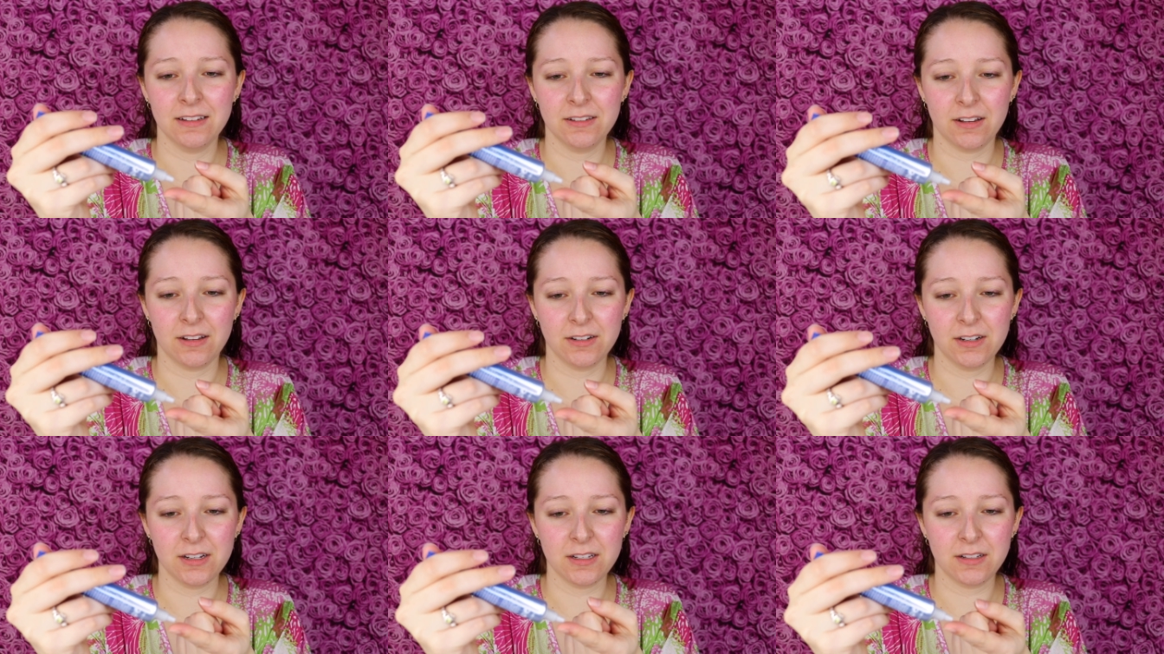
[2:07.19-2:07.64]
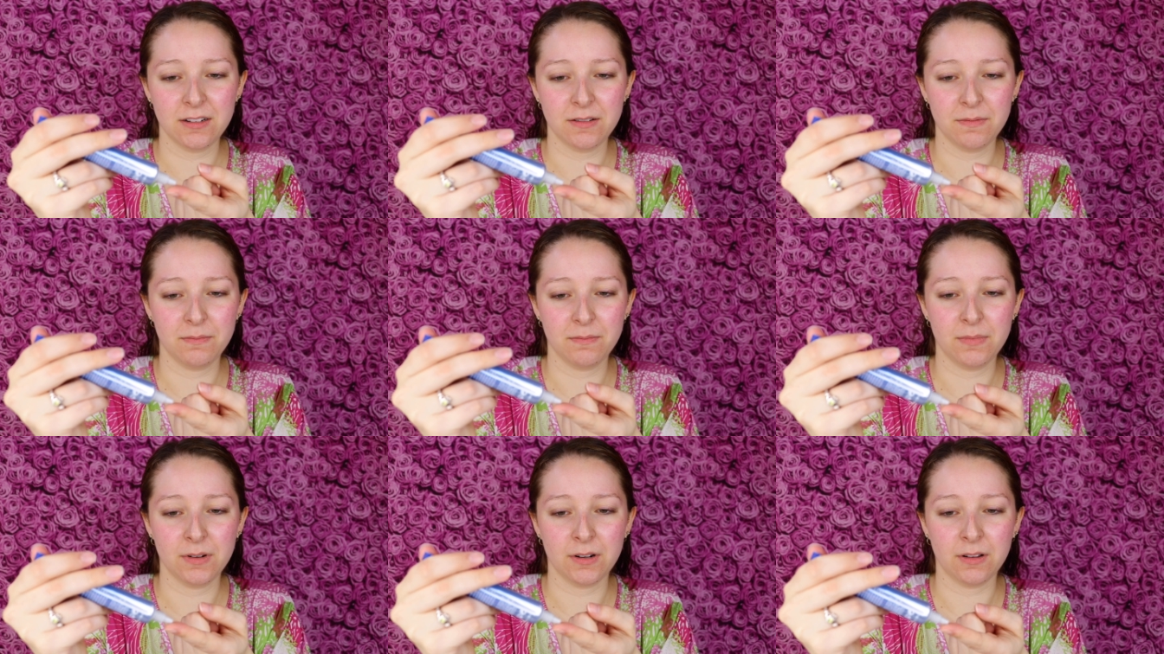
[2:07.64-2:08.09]
So I'll just
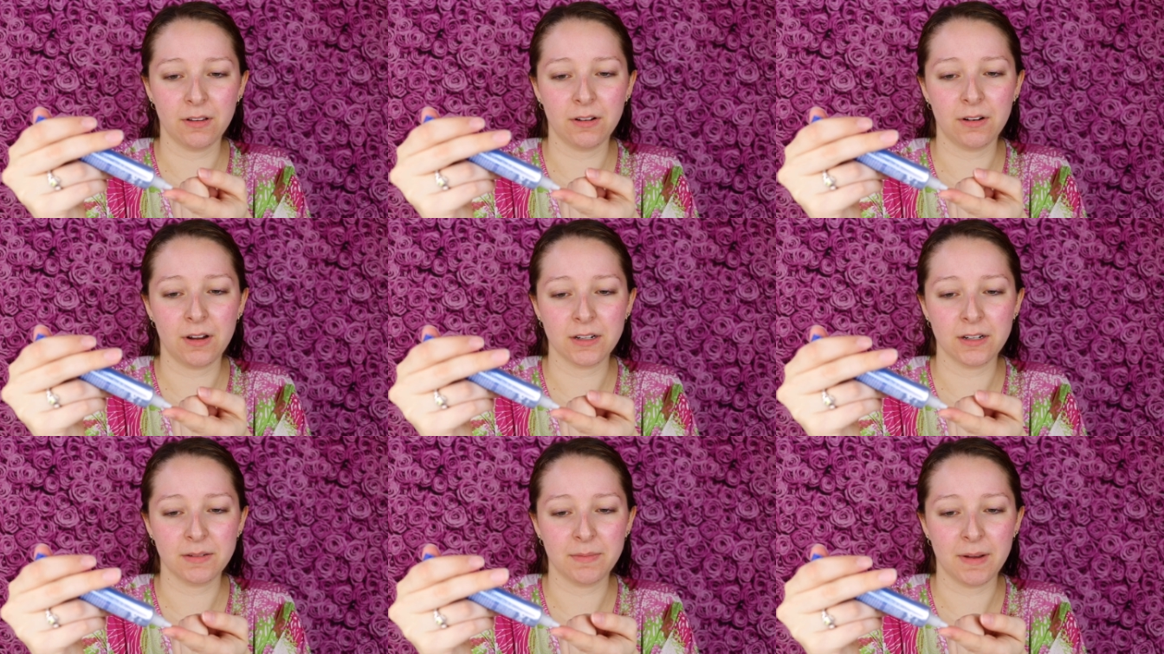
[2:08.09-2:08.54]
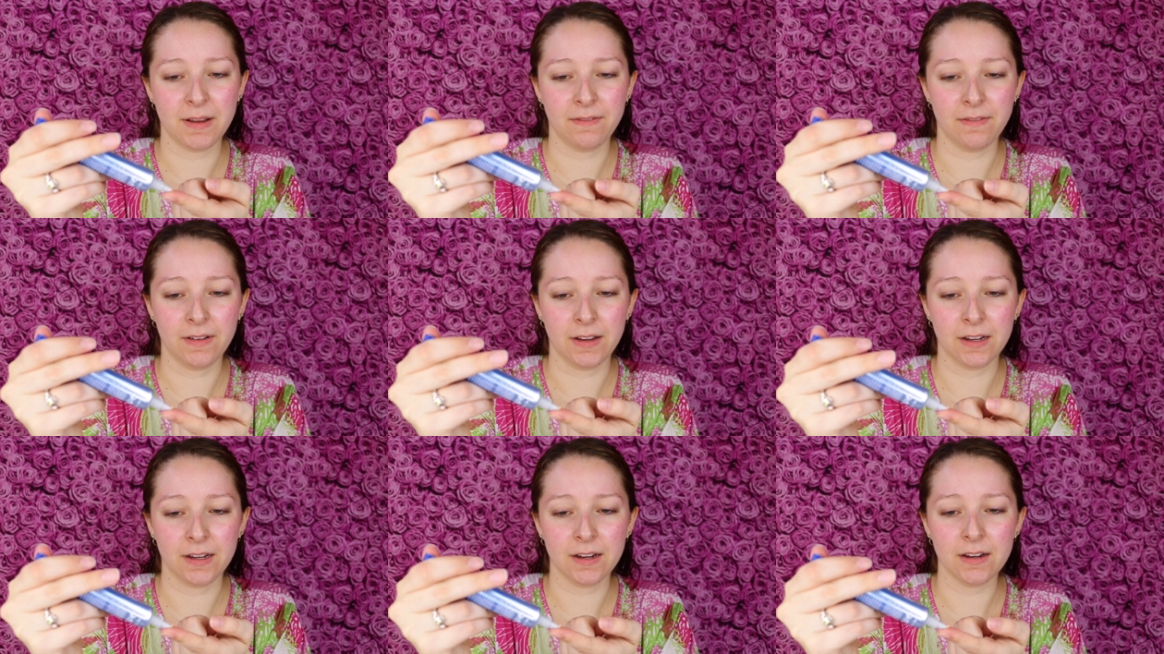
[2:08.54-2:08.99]
put a little onto my
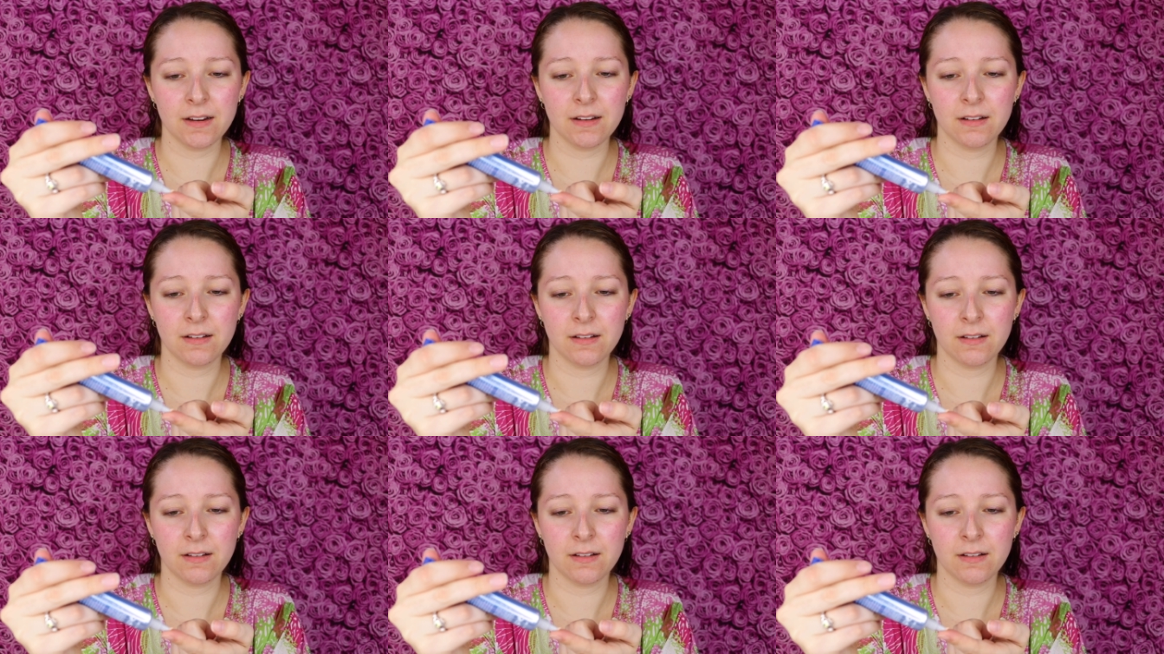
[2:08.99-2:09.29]
finger.